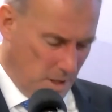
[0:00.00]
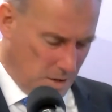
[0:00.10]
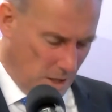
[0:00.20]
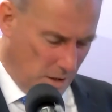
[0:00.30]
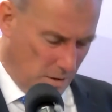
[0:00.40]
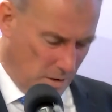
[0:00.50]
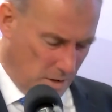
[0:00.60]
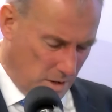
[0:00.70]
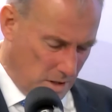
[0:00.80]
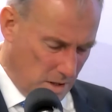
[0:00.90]
So
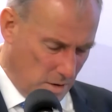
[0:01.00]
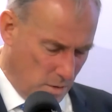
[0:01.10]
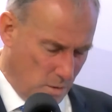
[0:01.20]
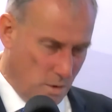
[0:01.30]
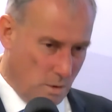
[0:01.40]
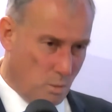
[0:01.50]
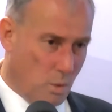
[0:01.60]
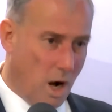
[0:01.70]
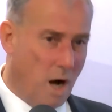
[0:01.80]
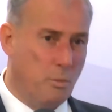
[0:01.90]

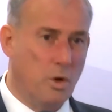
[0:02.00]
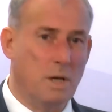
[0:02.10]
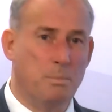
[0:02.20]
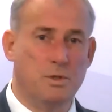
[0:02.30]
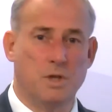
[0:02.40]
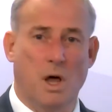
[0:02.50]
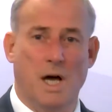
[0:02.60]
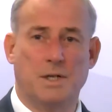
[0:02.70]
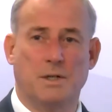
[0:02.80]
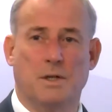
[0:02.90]
I'm really
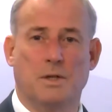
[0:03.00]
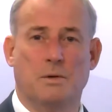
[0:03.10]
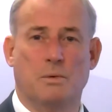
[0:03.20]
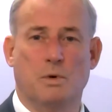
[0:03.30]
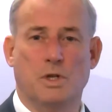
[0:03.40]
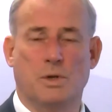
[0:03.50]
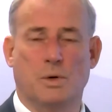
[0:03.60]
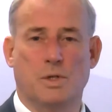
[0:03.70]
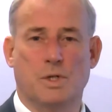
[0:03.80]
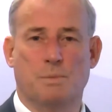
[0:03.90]
delighted that the
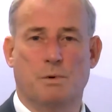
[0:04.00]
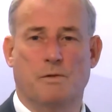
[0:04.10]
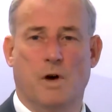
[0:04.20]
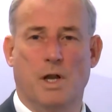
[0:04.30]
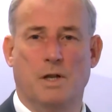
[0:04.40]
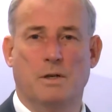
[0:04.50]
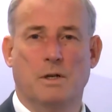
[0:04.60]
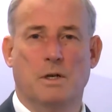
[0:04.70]
resources provided